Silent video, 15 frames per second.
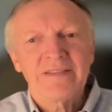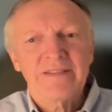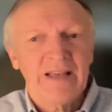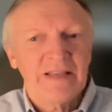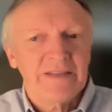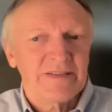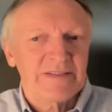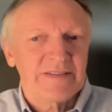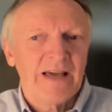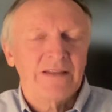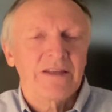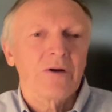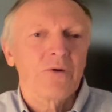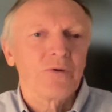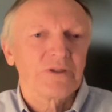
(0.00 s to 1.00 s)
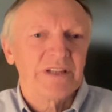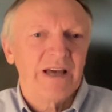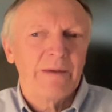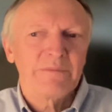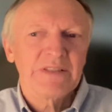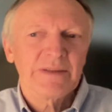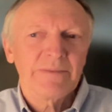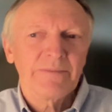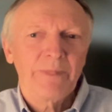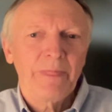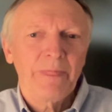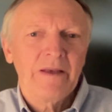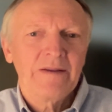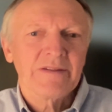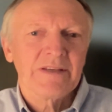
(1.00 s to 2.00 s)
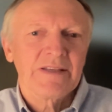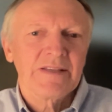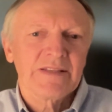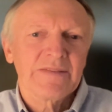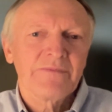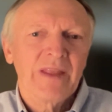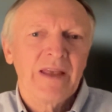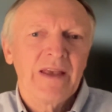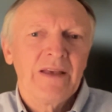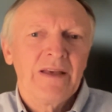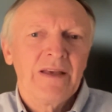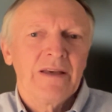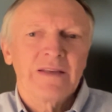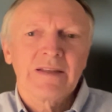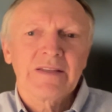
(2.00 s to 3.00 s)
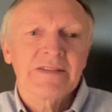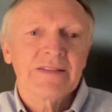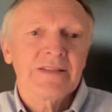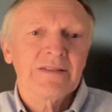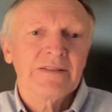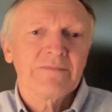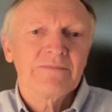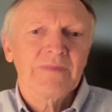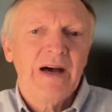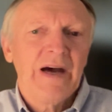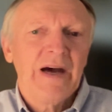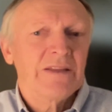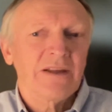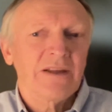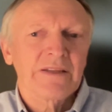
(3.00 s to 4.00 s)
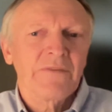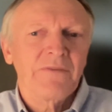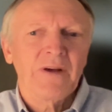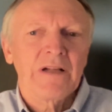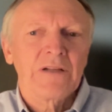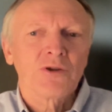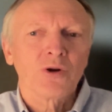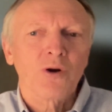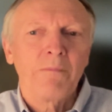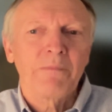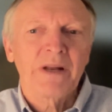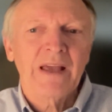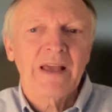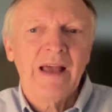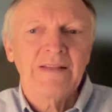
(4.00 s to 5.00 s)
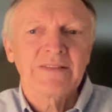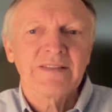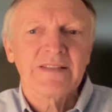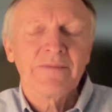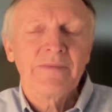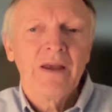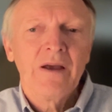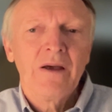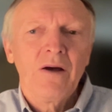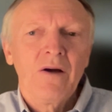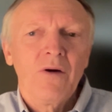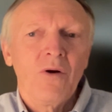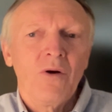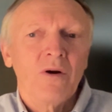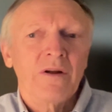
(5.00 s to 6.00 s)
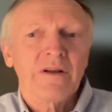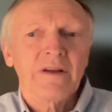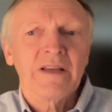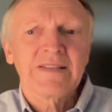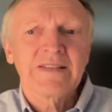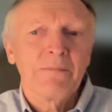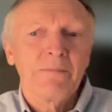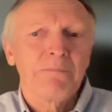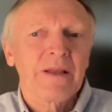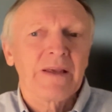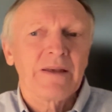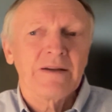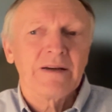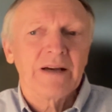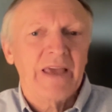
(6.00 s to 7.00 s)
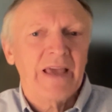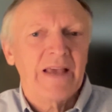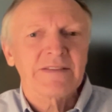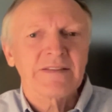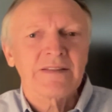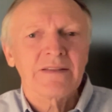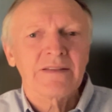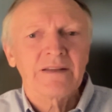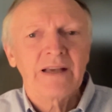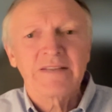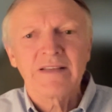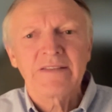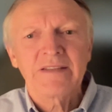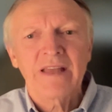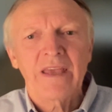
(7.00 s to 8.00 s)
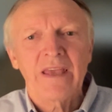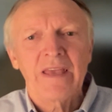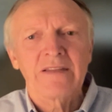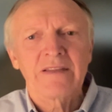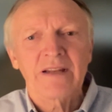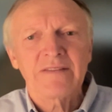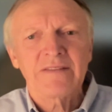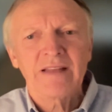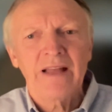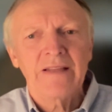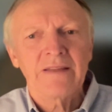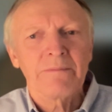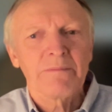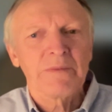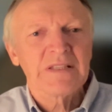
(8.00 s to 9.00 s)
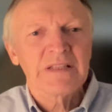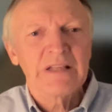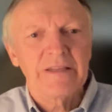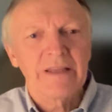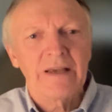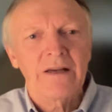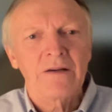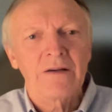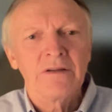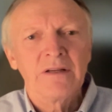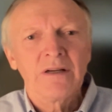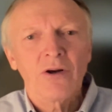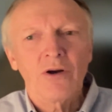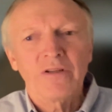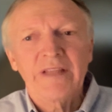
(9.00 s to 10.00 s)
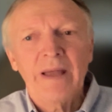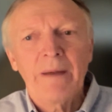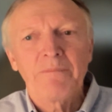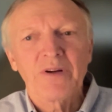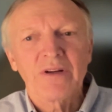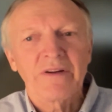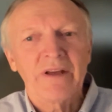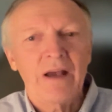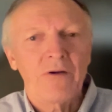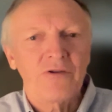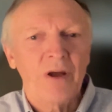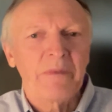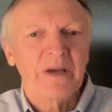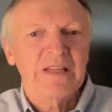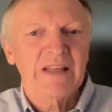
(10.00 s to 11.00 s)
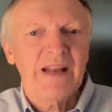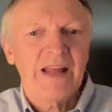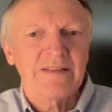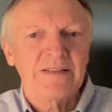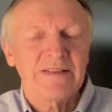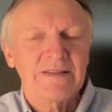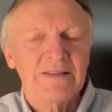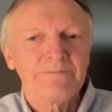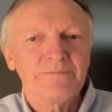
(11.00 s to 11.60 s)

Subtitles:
set aside in good times, since it is either difficult to comprehend or it's simply against existing interest and misleading contemporary economic trends.